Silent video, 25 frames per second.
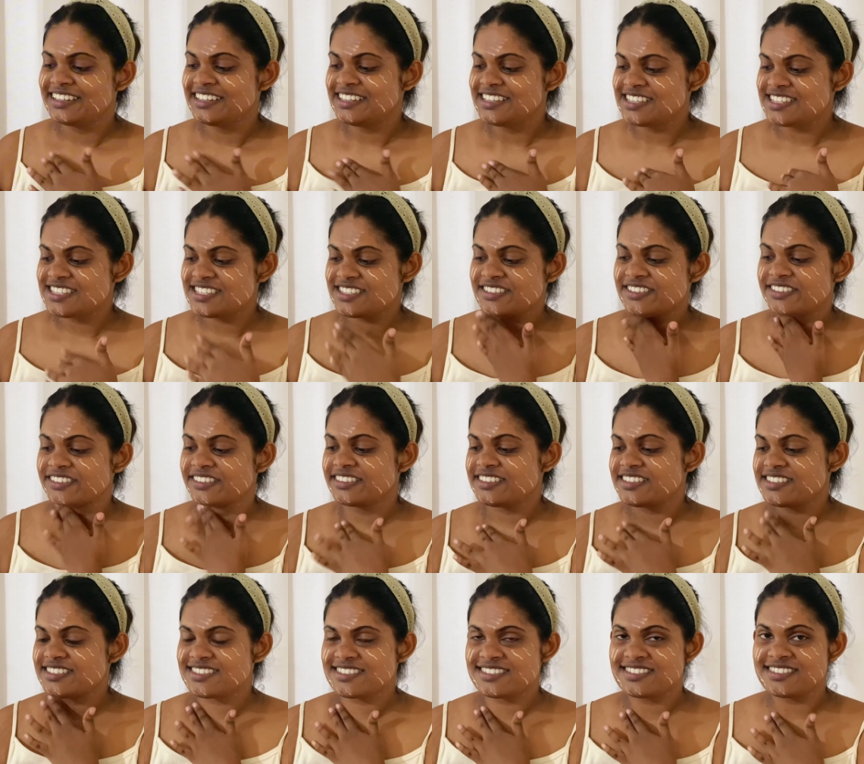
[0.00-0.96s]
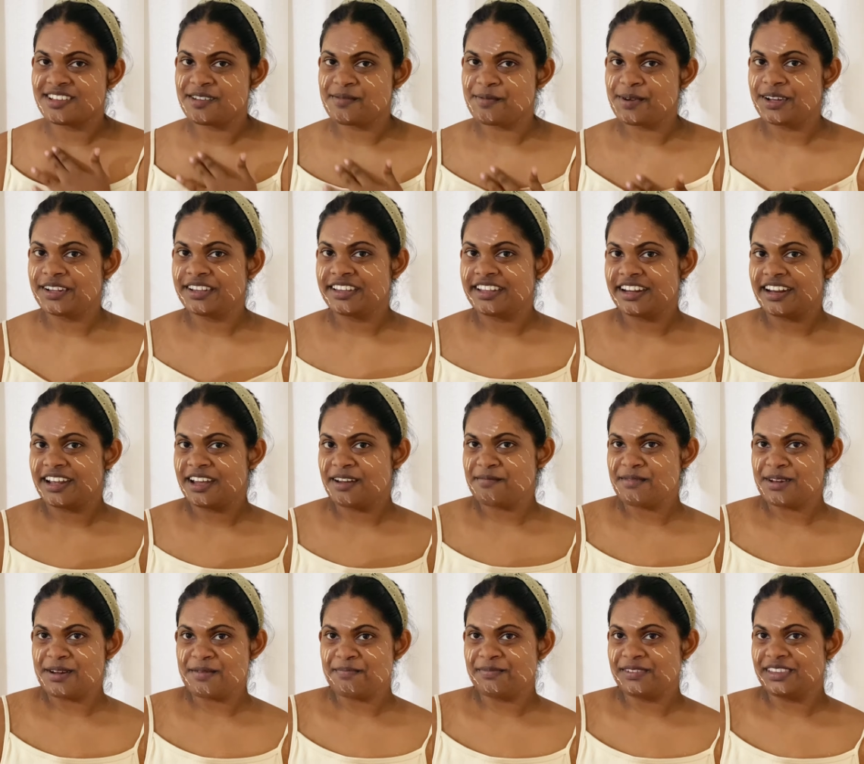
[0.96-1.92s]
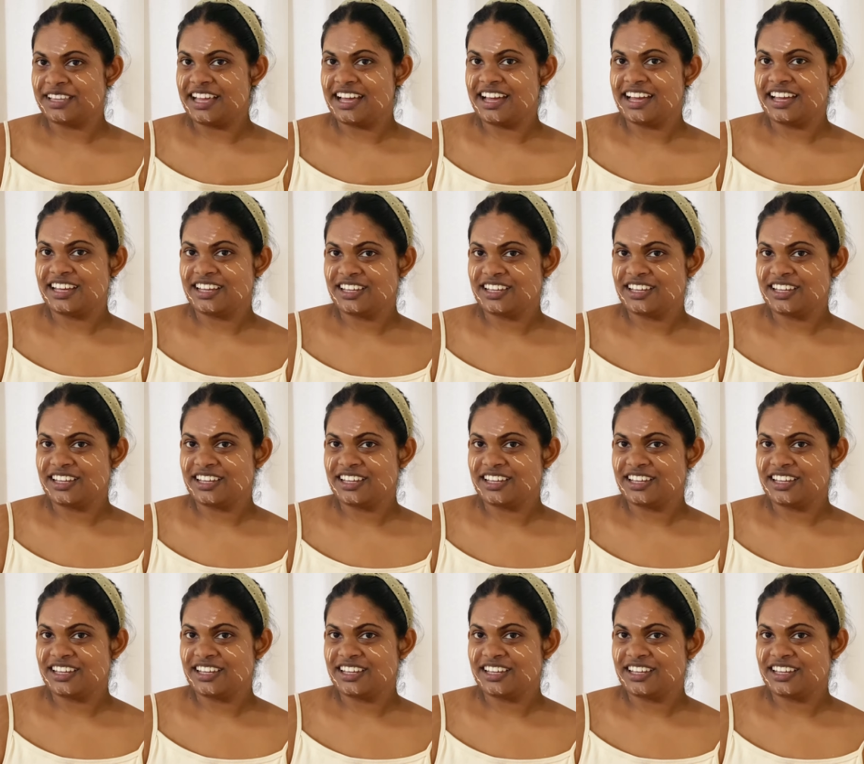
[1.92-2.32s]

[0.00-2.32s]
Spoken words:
So this is the amount that I'm applying